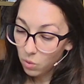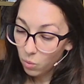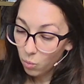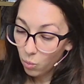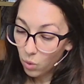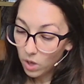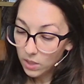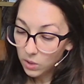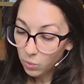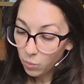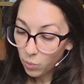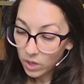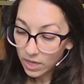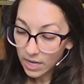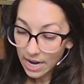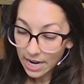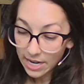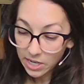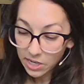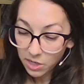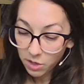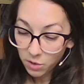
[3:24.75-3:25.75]
was what
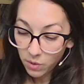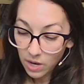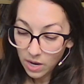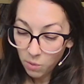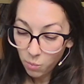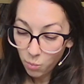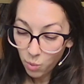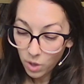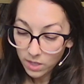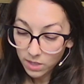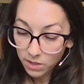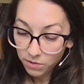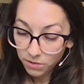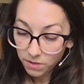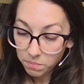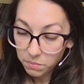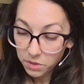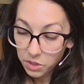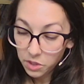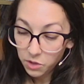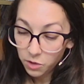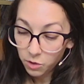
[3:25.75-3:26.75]
I knew at once from
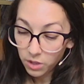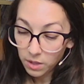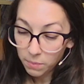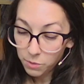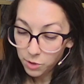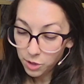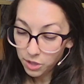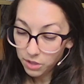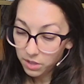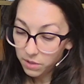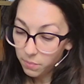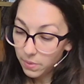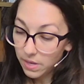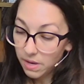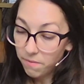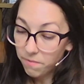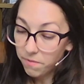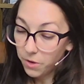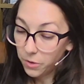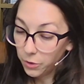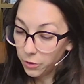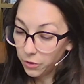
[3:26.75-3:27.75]
the description to be a
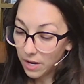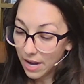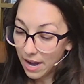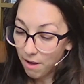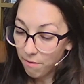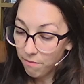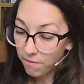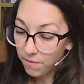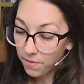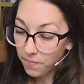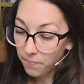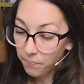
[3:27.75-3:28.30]
phonograph.